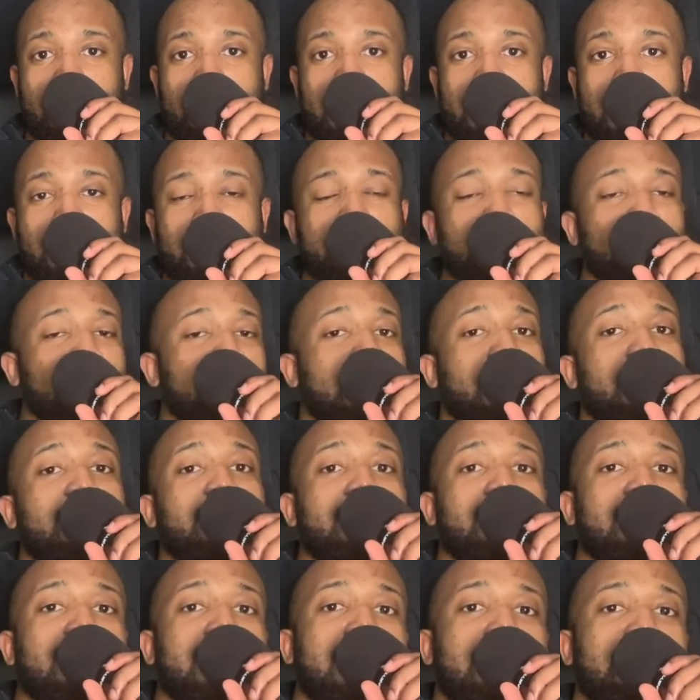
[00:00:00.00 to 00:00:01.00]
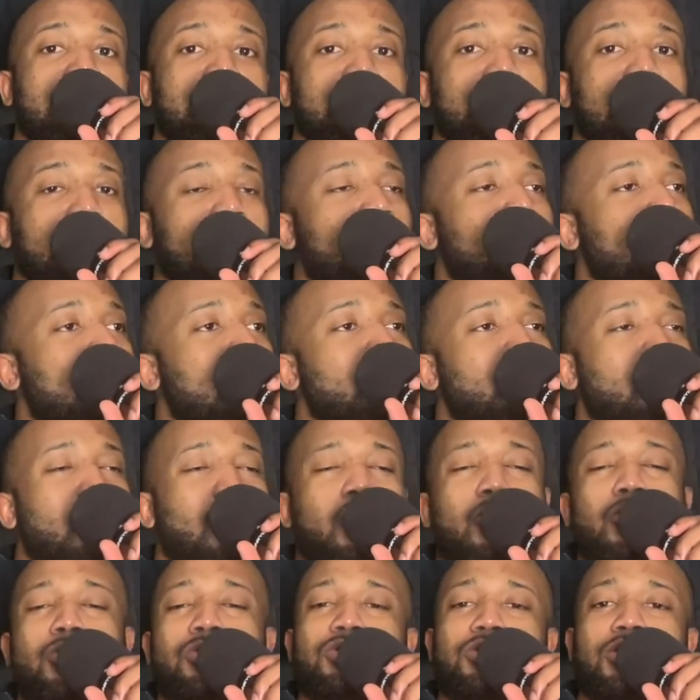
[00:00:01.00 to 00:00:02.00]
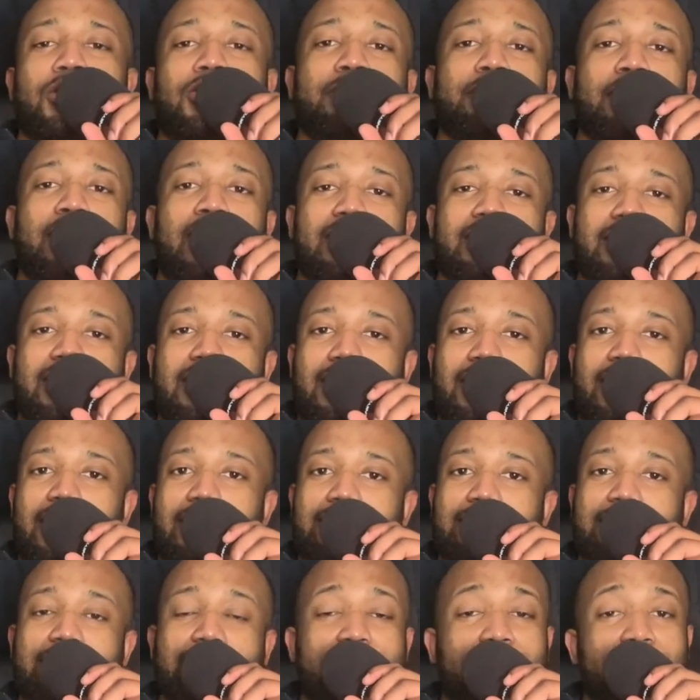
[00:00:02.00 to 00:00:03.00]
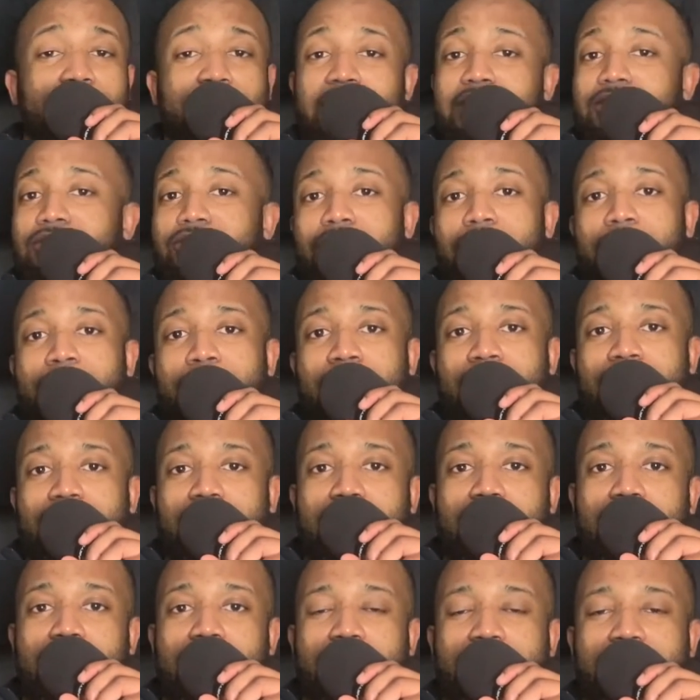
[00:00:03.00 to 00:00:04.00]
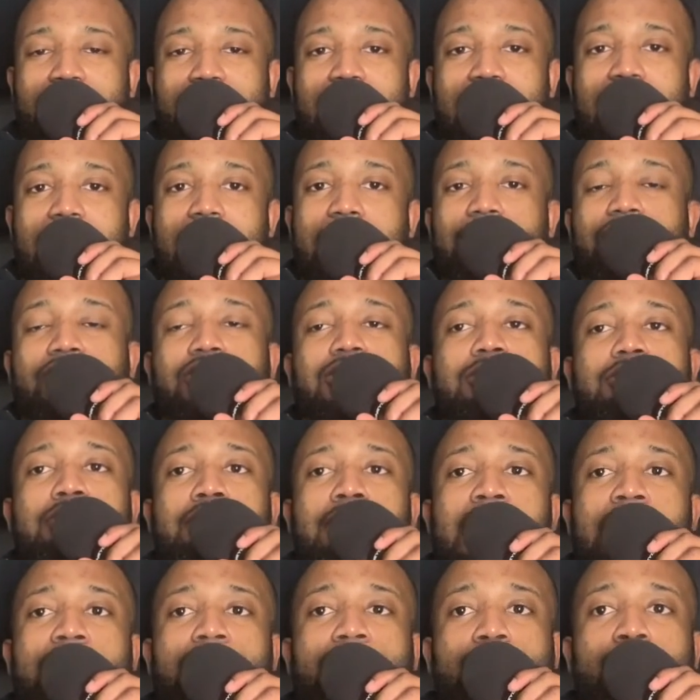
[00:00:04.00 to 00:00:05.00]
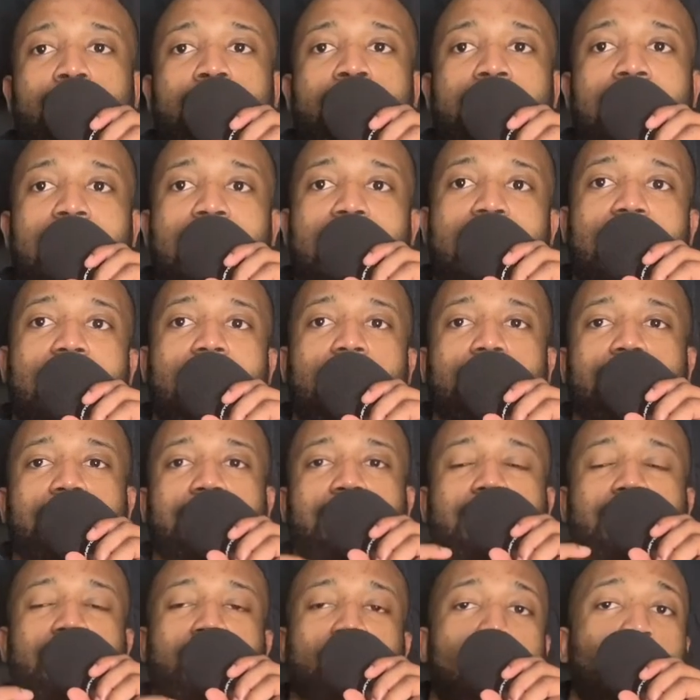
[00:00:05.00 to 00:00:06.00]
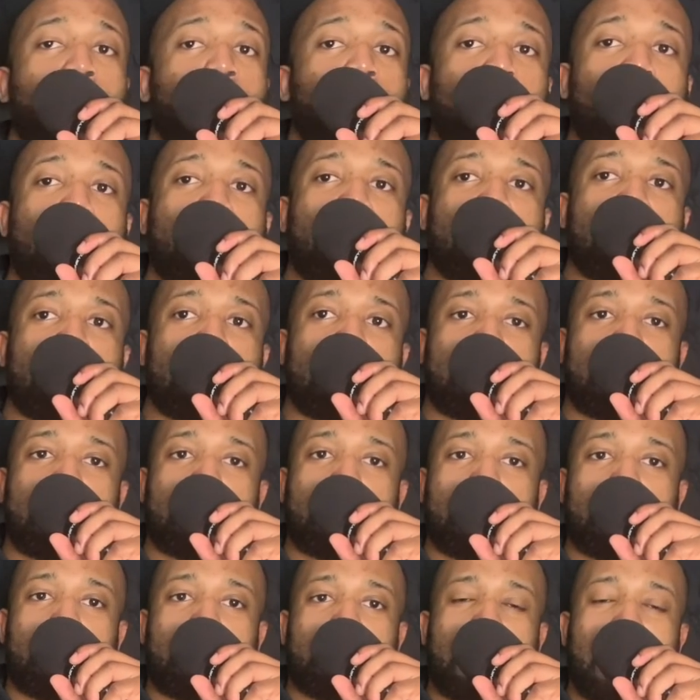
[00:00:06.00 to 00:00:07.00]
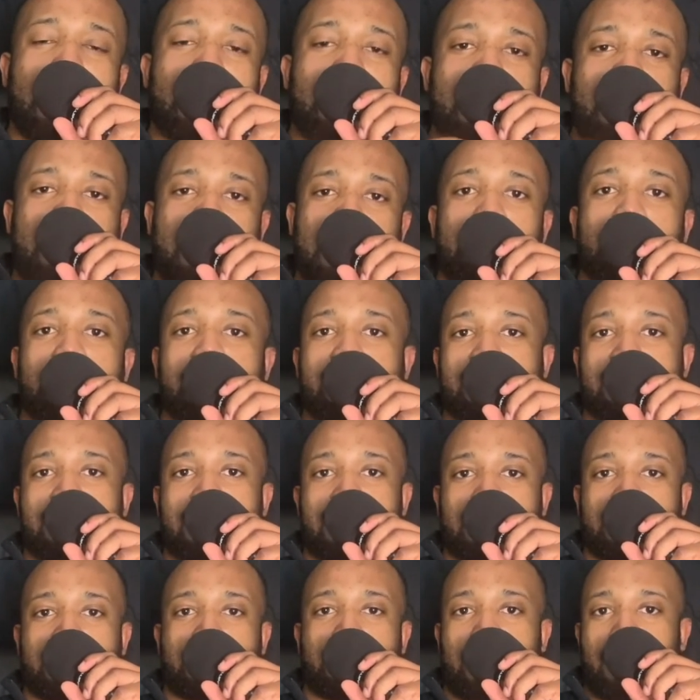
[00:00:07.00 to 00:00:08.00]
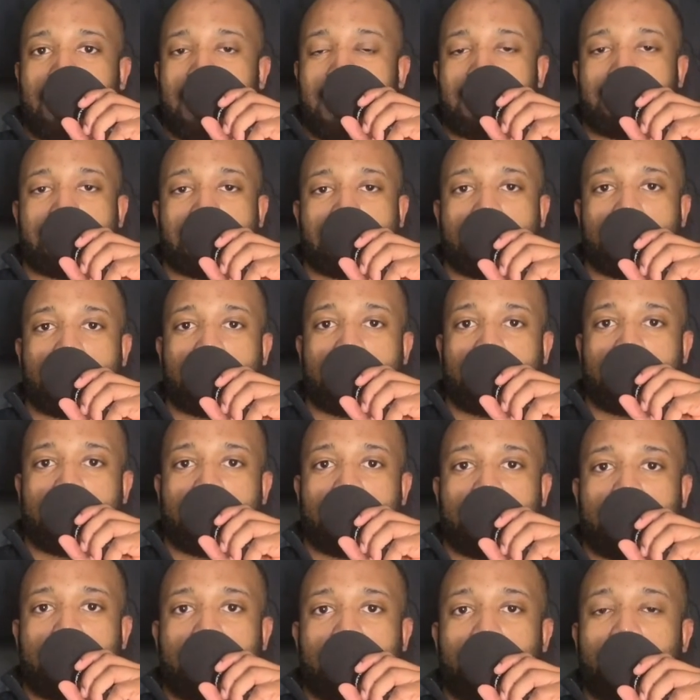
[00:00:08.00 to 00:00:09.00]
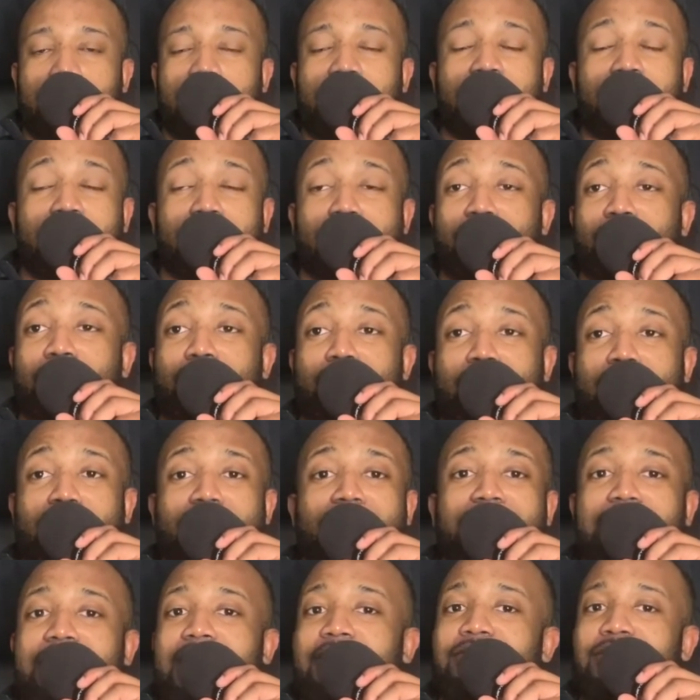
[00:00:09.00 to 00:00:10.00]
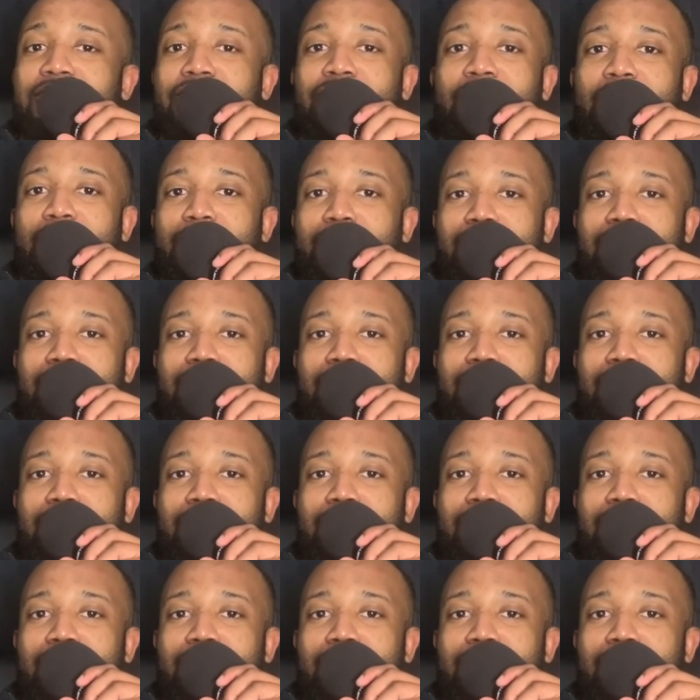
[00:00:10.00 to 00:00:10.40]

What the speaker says: Share the links, the audio podcast, the video podcast. Just make sure that someone that needs this gets it, because you just never know.